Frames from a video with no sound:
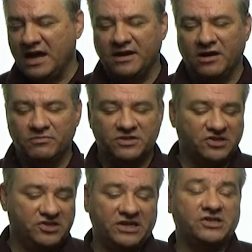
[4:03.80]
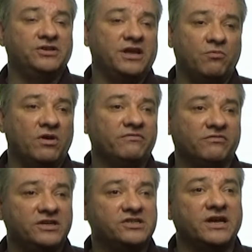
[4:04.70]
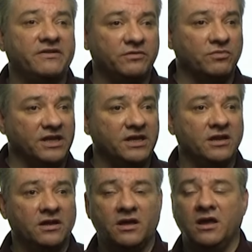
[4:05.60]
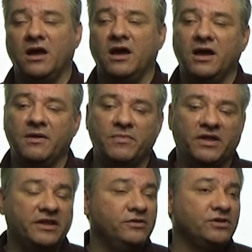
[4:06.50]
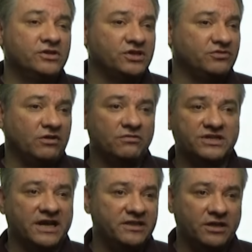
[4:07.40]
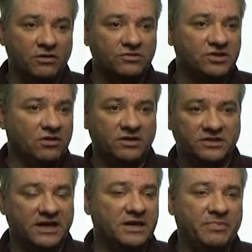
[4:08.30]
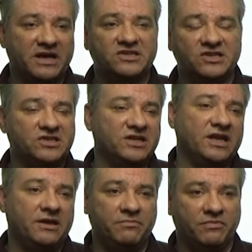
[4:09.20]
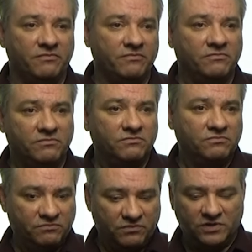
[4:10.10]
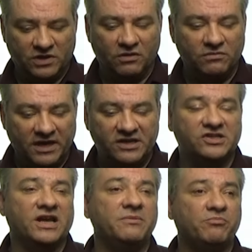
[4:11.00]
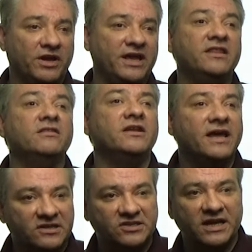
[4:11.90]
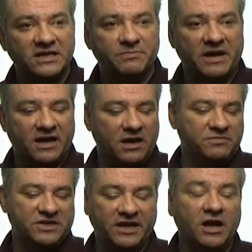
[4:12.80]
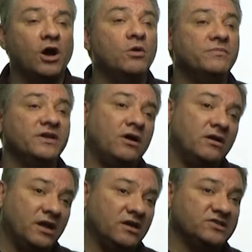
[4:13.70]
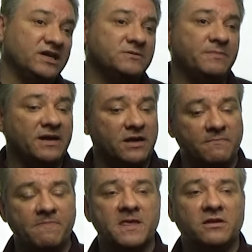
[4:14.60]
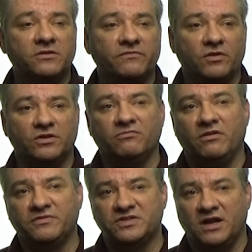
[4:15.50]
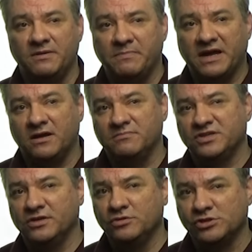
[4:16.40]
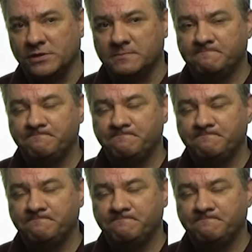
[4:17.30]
and I would suggest you get one for each day of the week. Um, and then you can just rotate those on a daily basis and keep you know, each day bring in the next day's backup, take home the uh, last day's backup, you've got your off-site backup solution.